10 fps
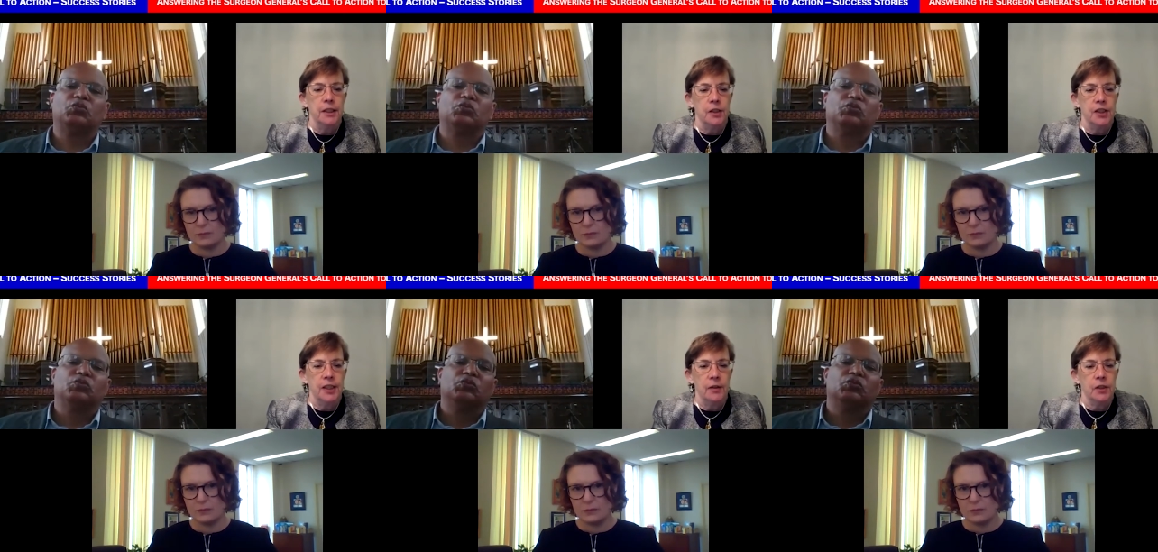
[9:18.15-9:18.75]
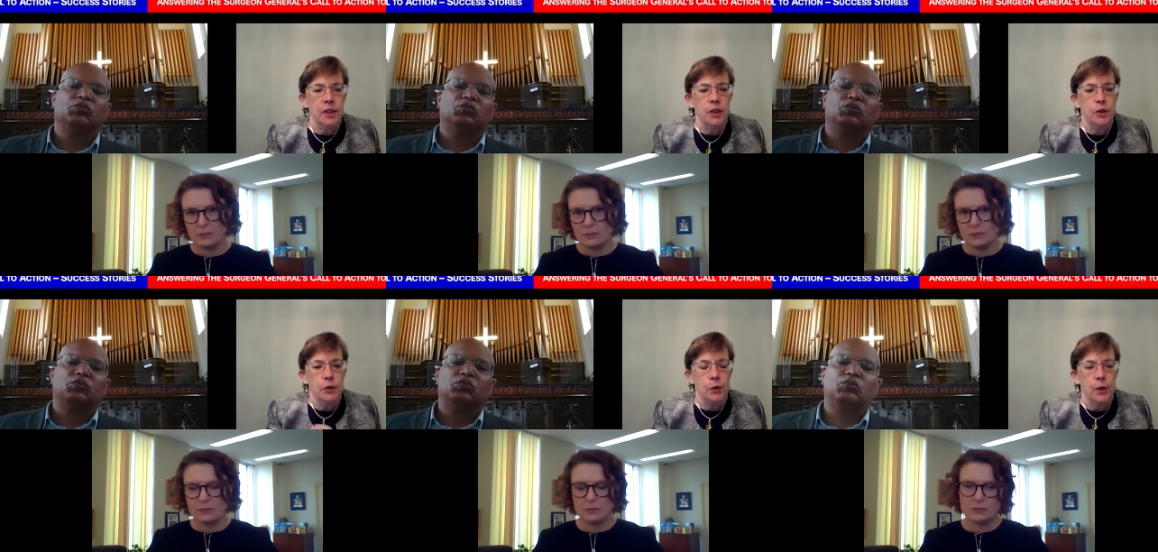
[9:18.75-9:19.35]
Speaker 1: it sounds
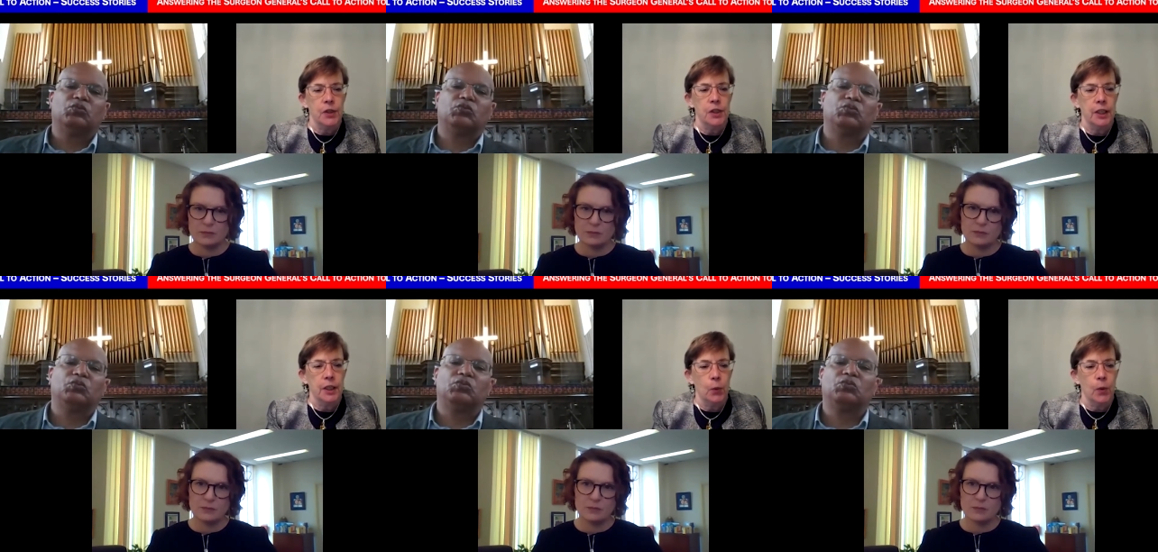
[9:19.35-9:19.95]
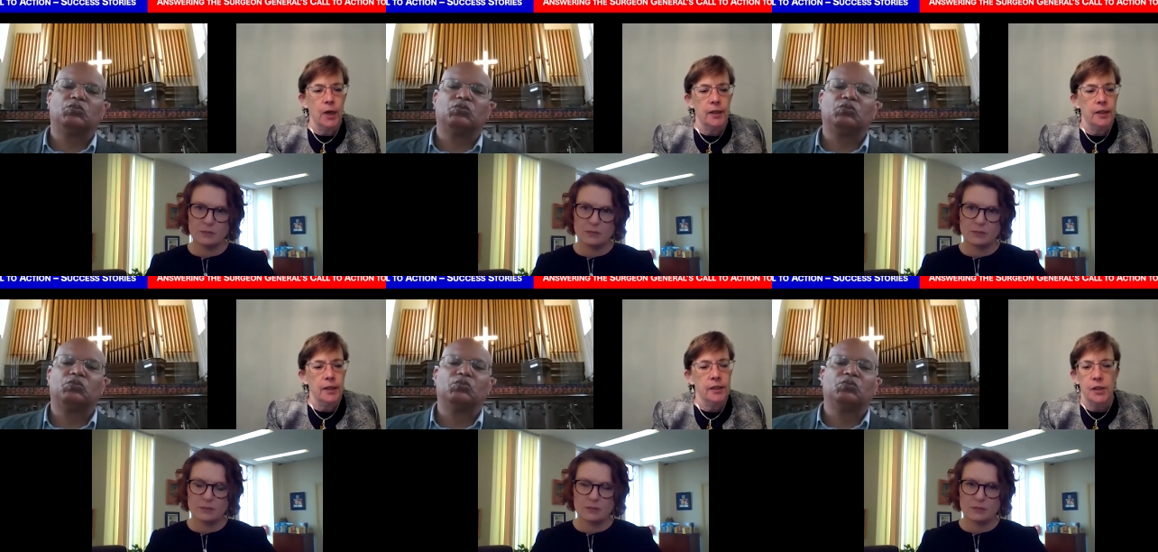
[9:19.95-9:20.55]
like you're trusting in a way that
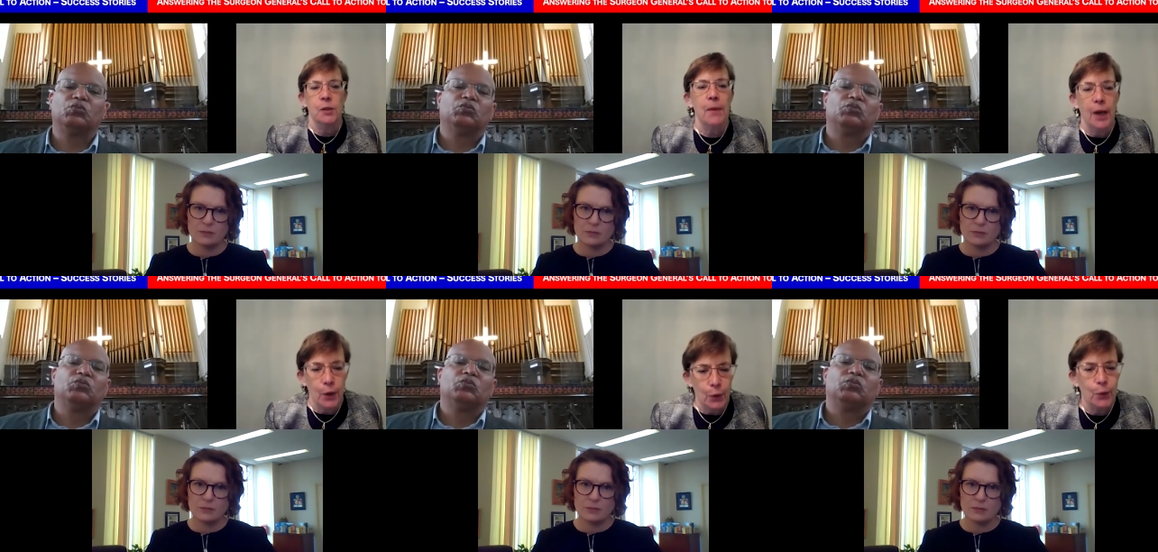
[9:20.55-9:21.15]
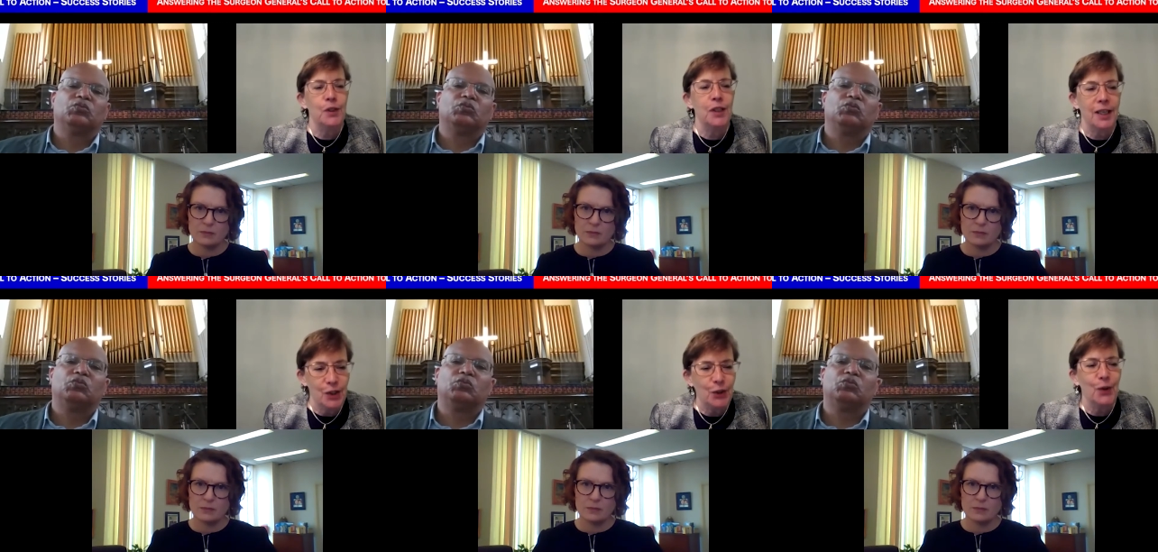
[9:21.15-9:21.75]
it doesn't matter who
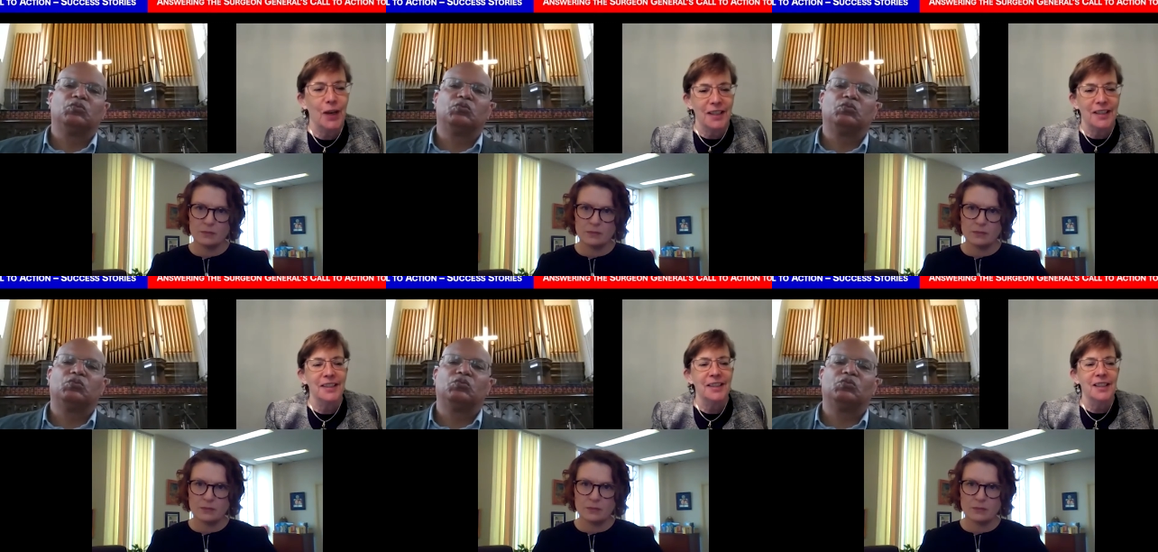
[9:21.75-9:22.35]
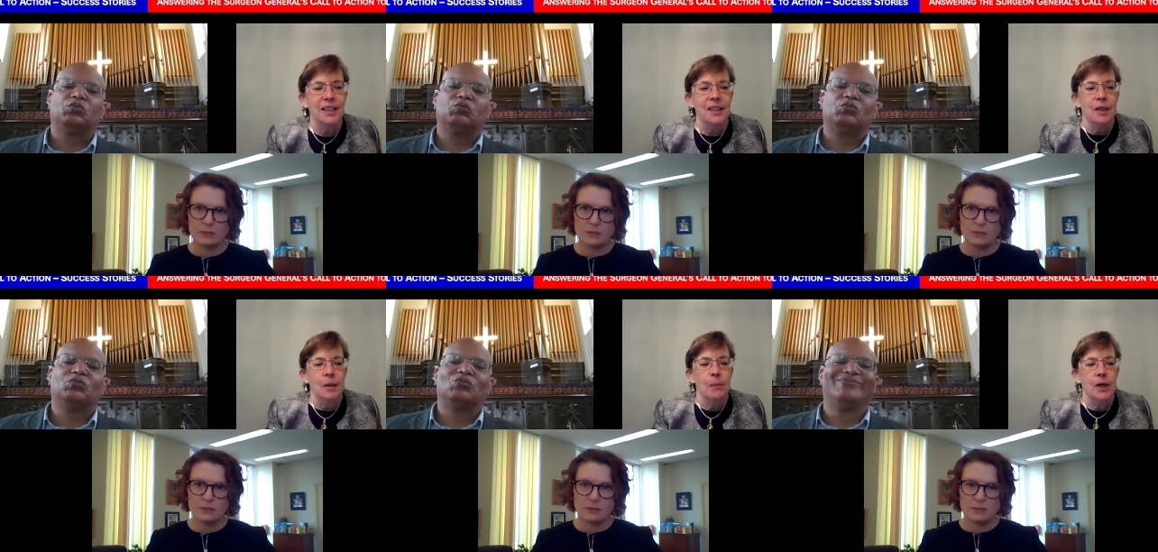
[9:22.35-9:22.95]
takes credit.
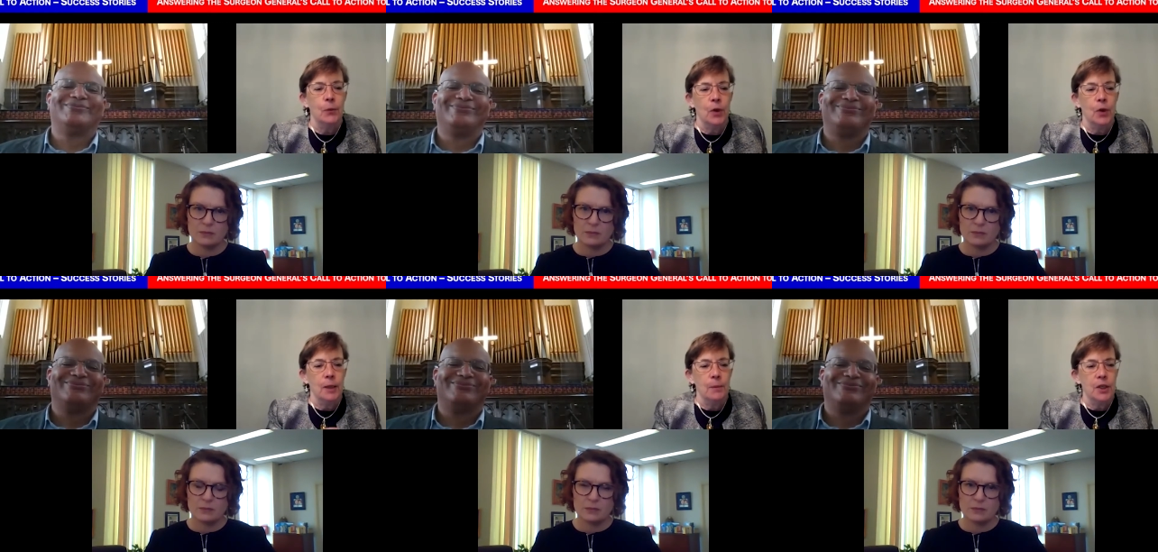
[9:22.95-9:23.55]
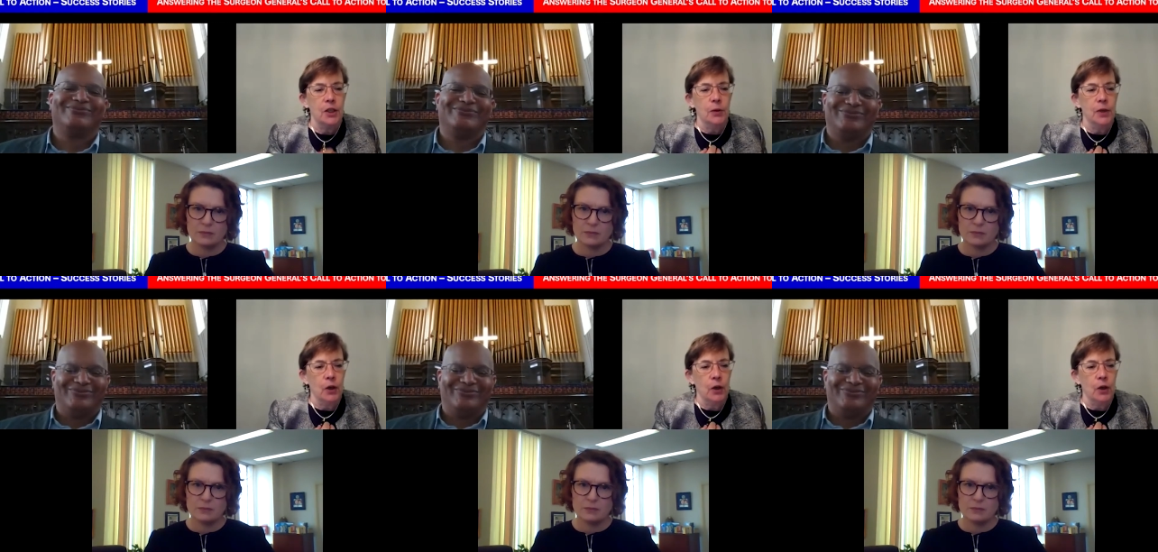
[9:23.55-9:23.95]
But what I'm hearing